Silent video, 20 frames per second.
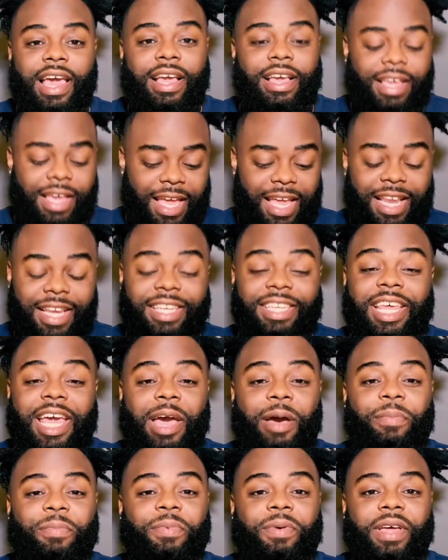
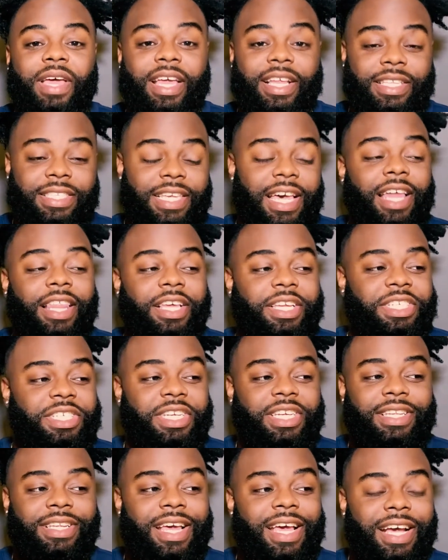in-depth,
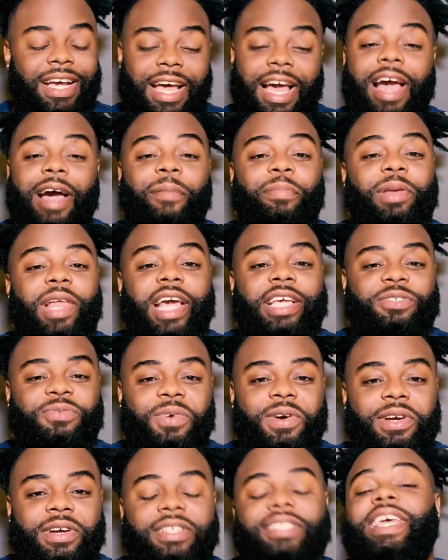intelligent, complex
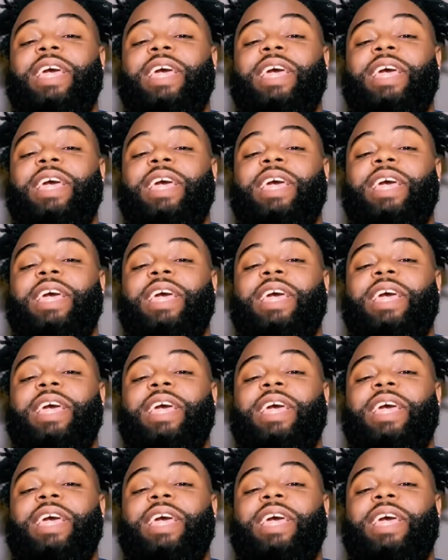words.